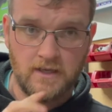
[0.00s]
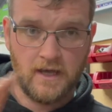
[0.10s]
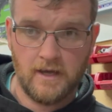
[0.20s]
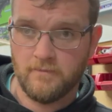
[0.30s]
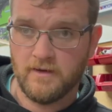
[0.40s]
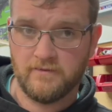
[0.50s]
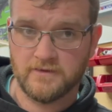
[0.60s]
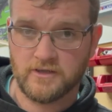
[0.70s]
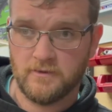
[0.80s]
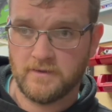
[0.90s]
If a
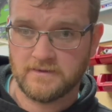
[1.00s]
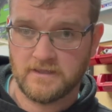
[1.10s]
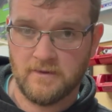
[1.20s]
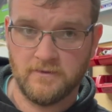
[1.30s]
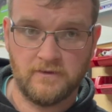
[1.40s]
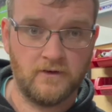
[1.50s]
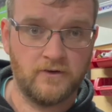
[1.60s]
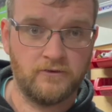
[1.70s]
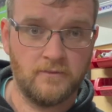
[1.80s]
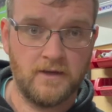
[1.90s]
scope doesn't come with zero
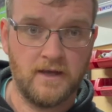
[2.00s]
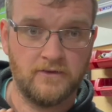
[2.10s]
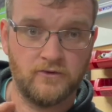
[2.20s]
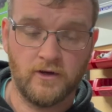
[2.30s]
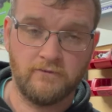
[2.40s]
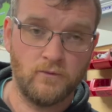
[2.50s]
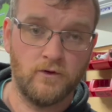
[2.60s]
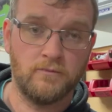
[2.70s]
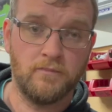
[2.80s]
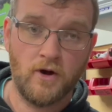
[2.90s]
stop now, it's not even
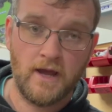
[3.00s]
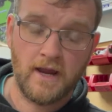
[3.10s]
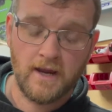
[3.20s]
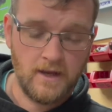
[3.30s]
worth buying.